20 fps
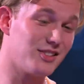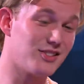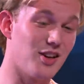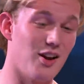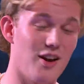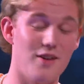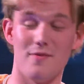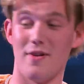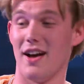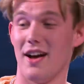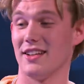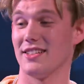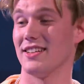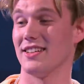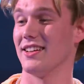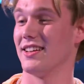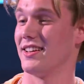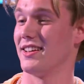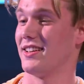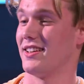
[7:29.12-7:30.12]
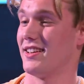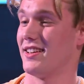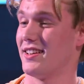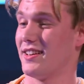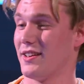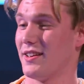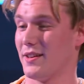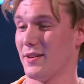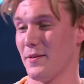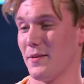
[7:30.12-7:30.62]
Such time, a good time. We're gonna, we're gonna
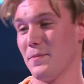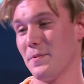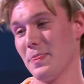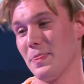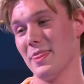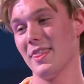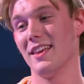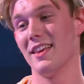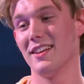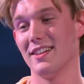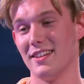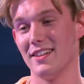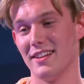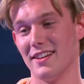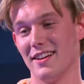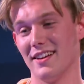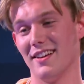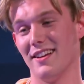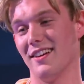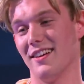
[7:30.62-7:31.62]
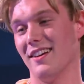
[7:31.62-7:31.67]
go right into that soul.